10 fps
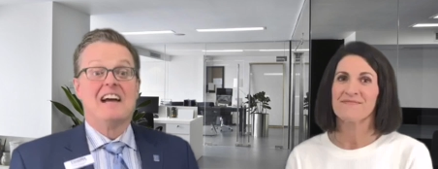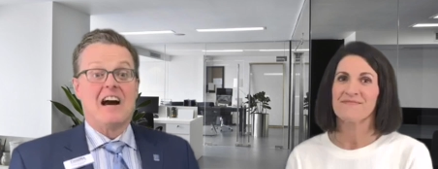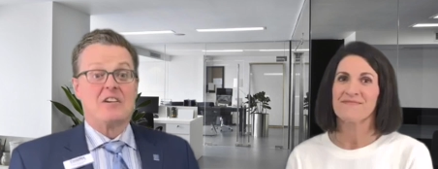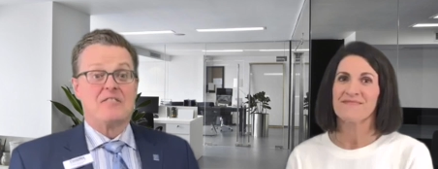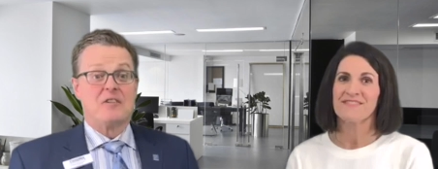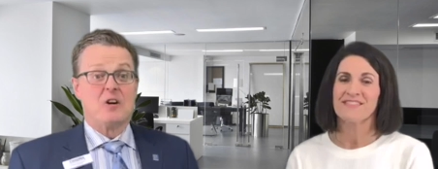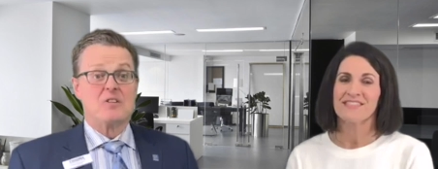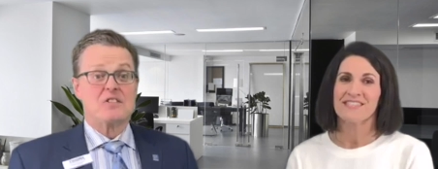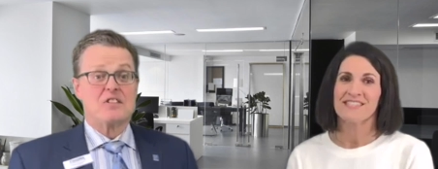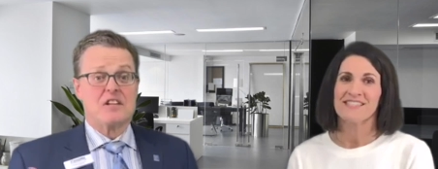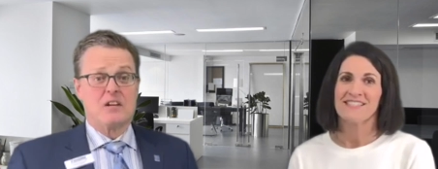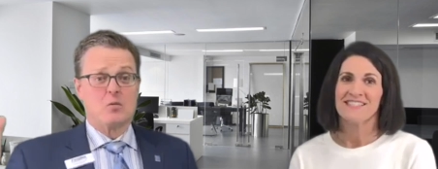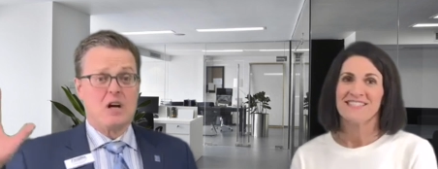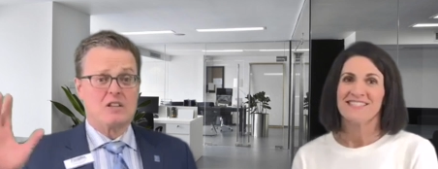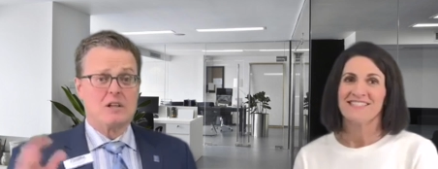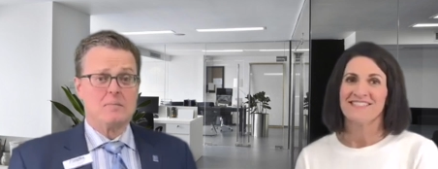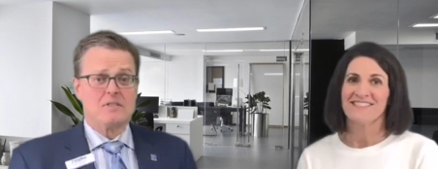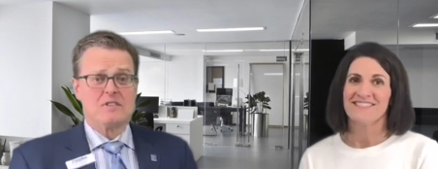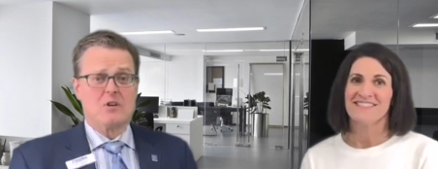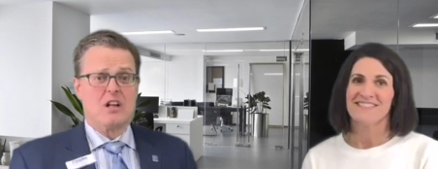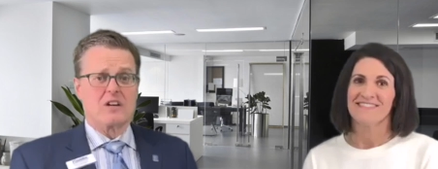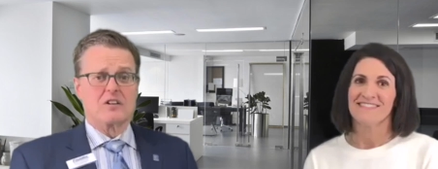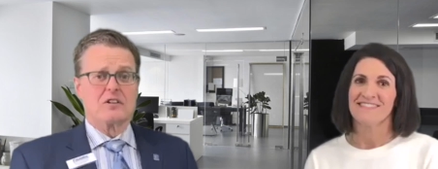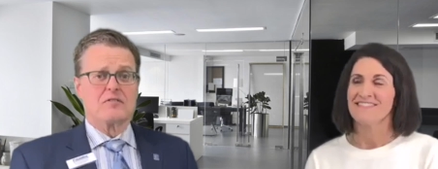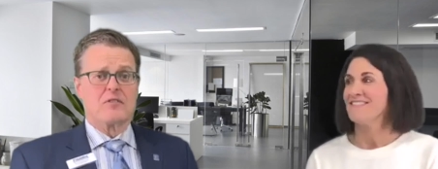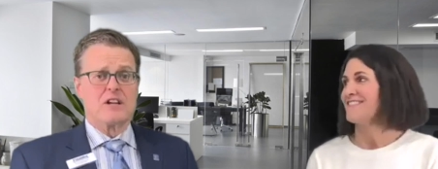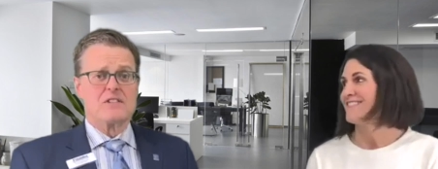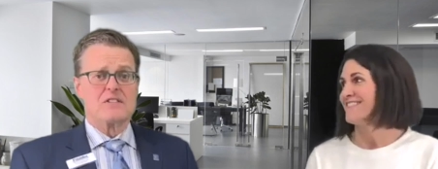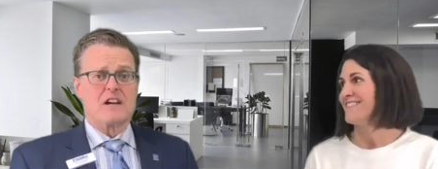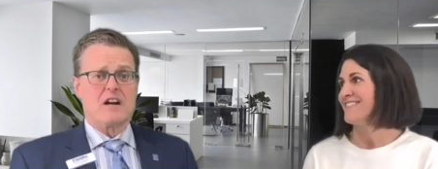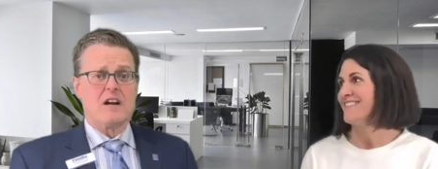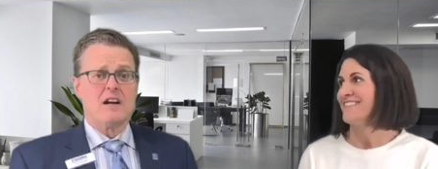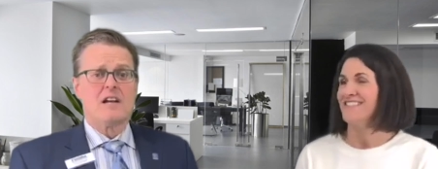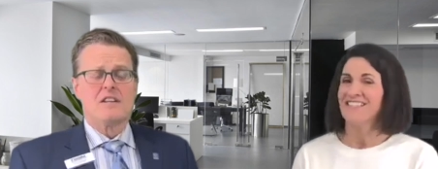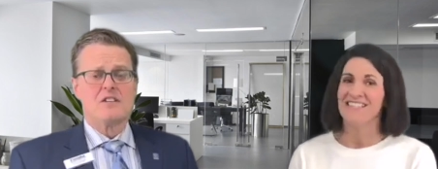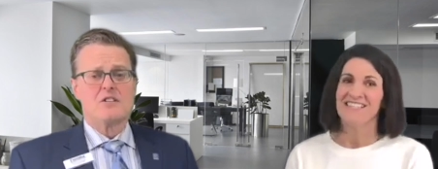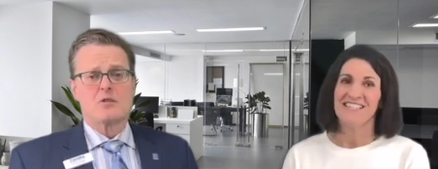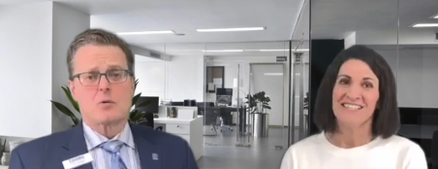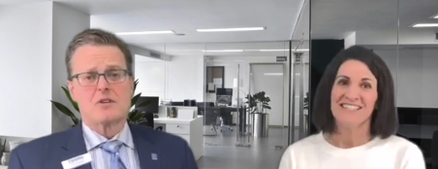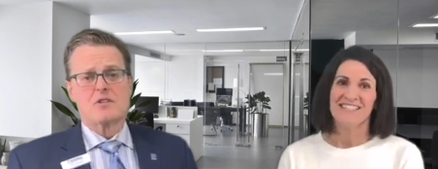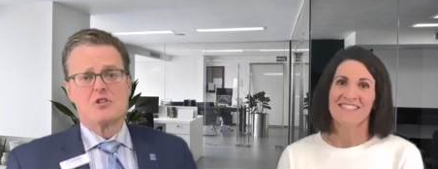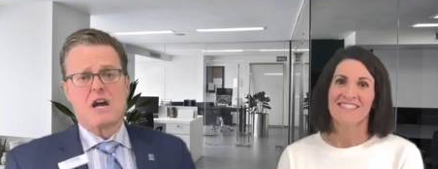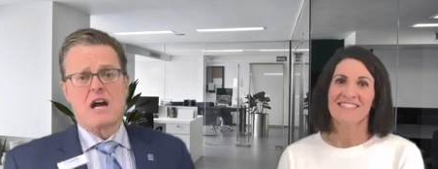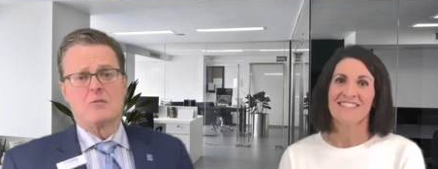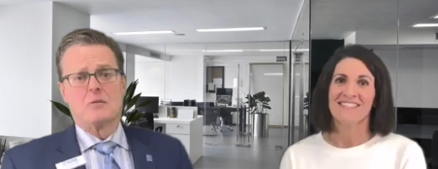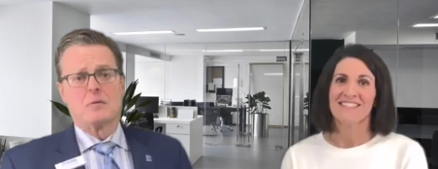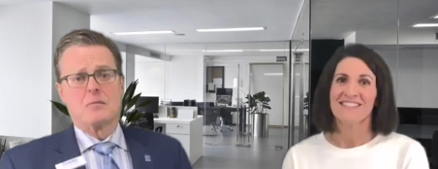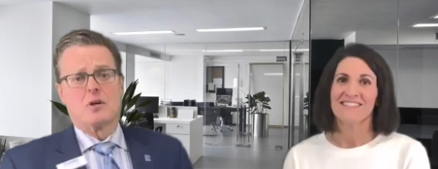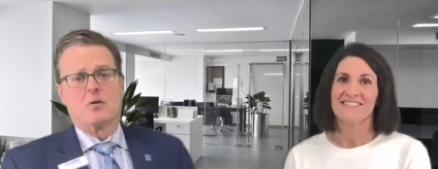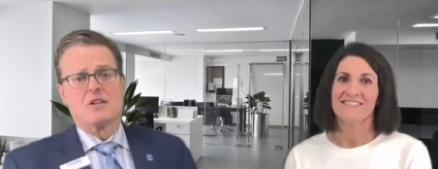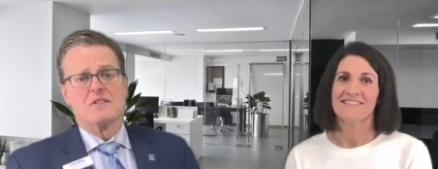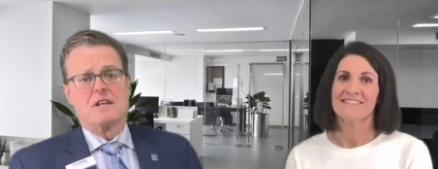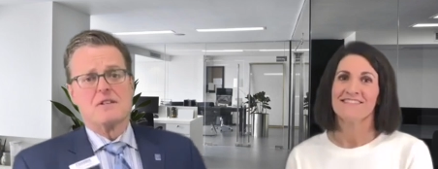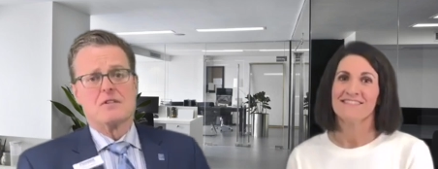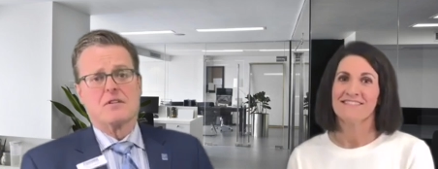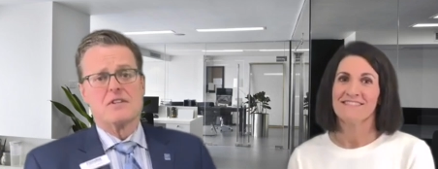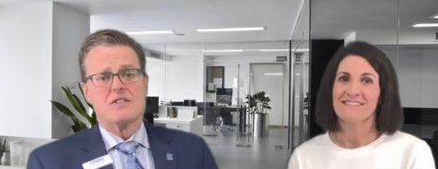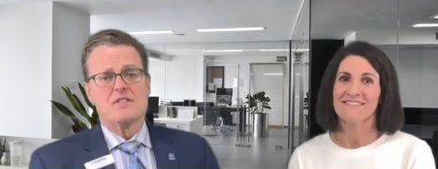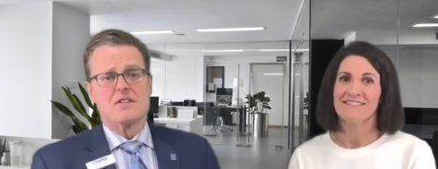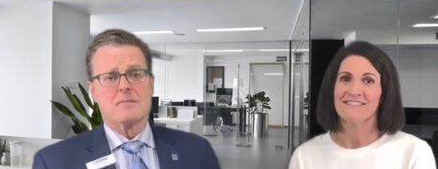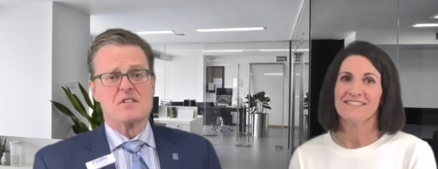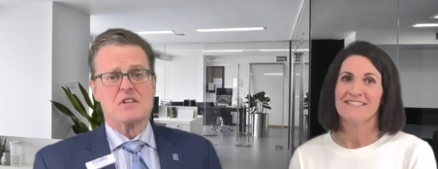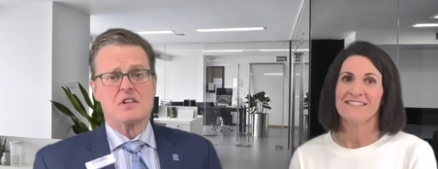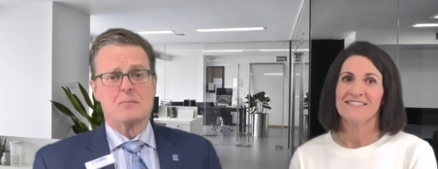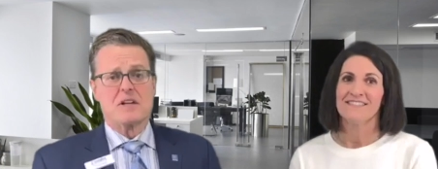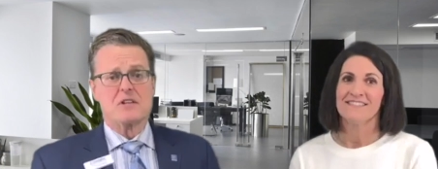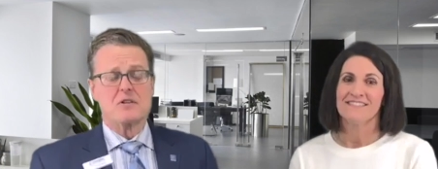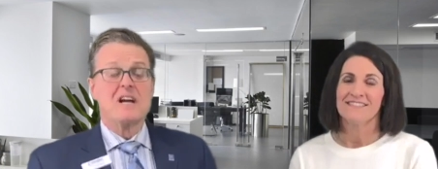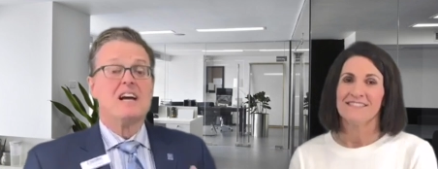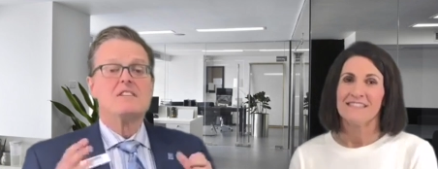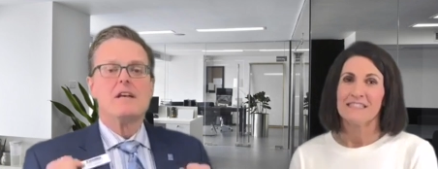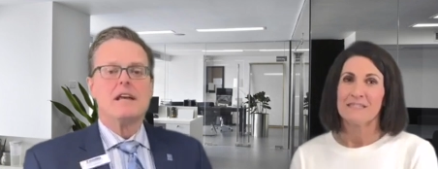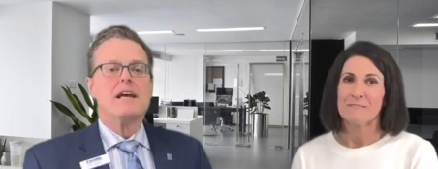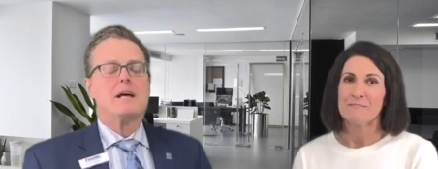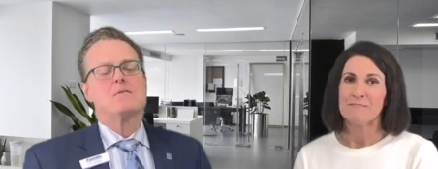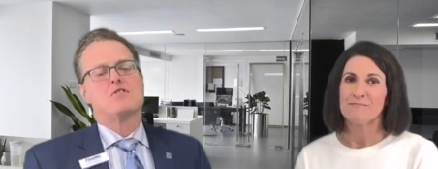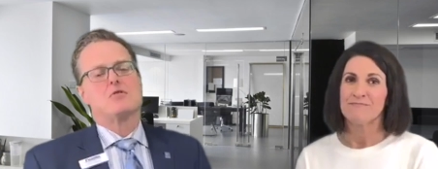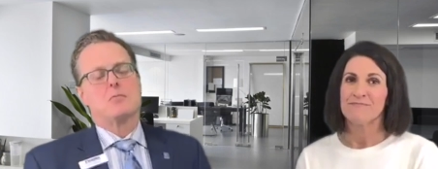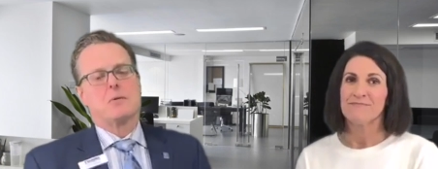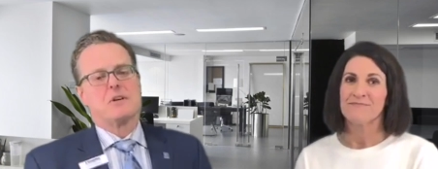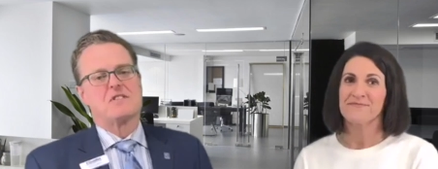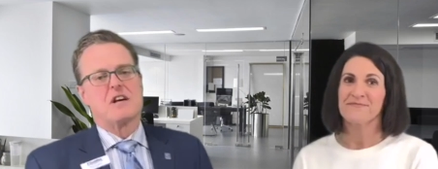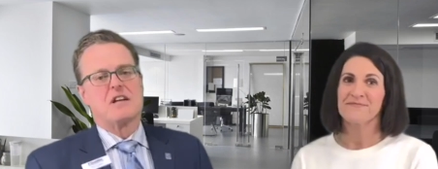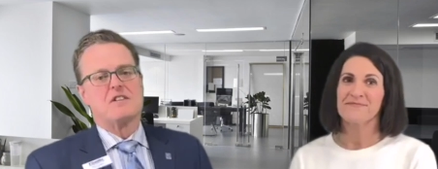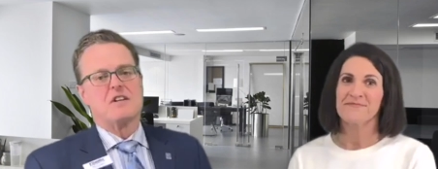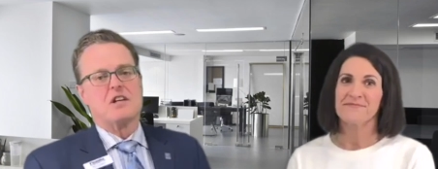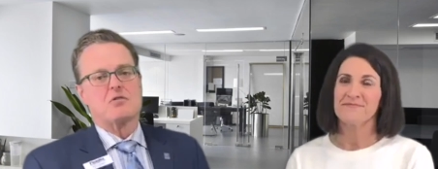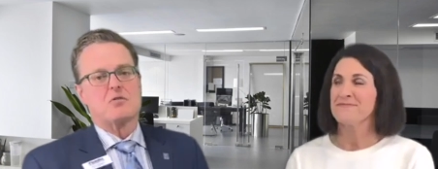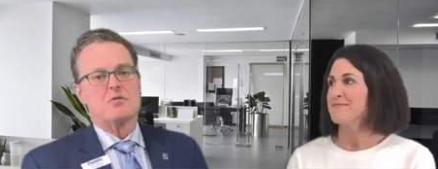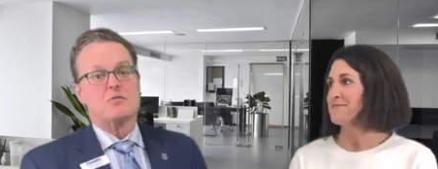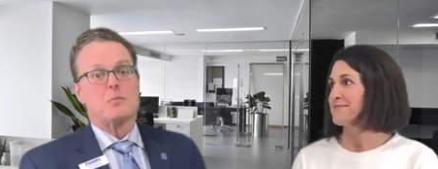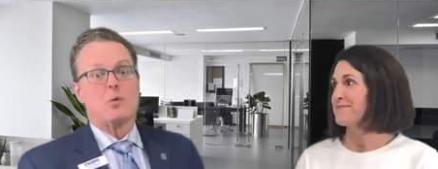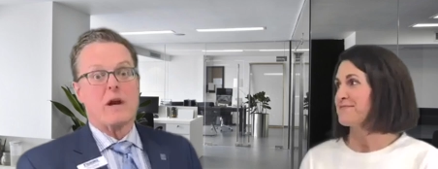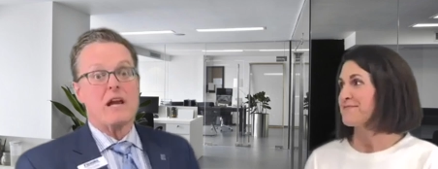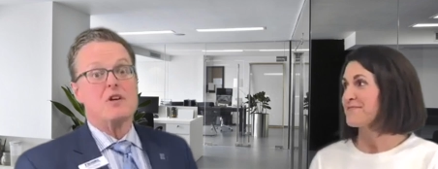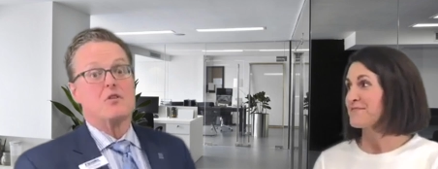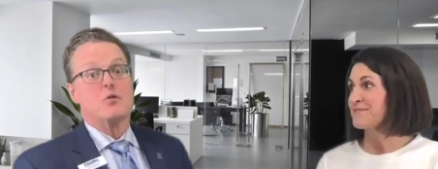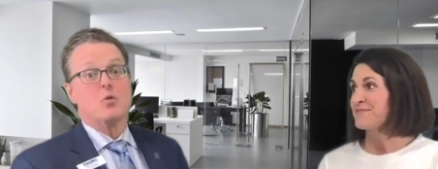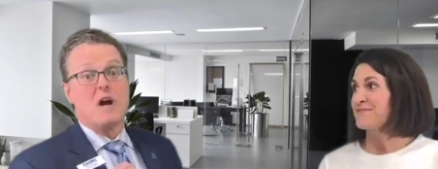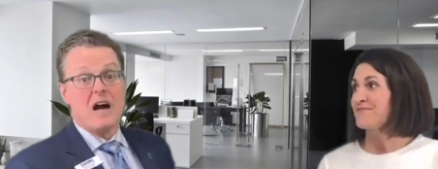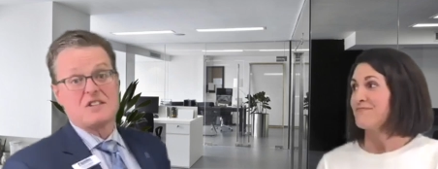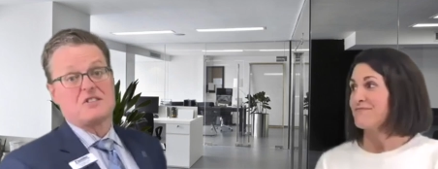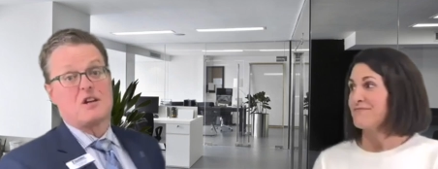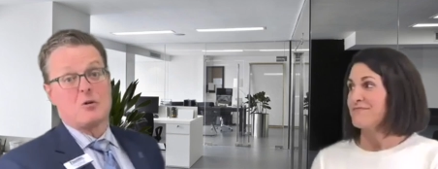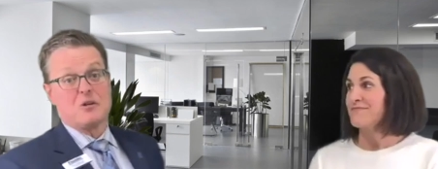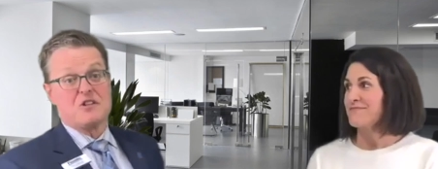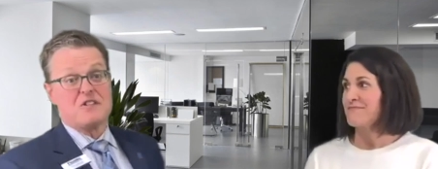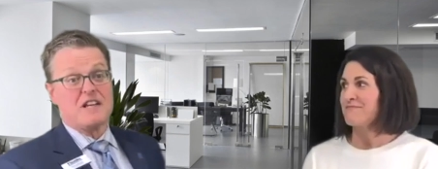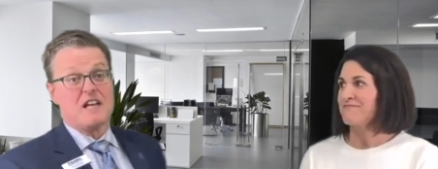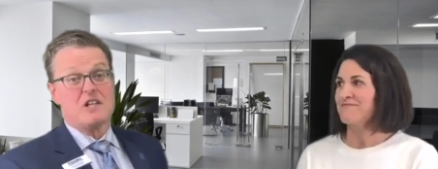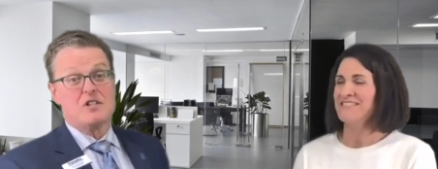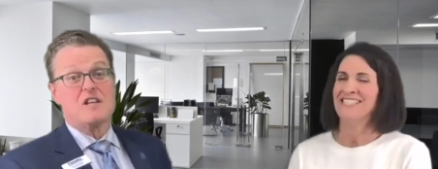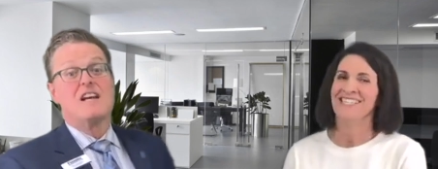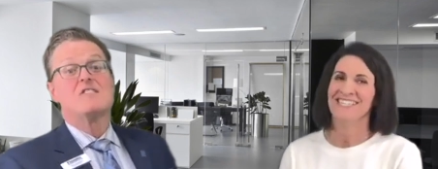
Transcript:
Speaker 1: Howdy folks and welcome to all our good friends there. This is Chris Jacques with Premier Real Estate Services. I'm the sales manager. Today I'm super excited to introduce brand new rockstar real estate agent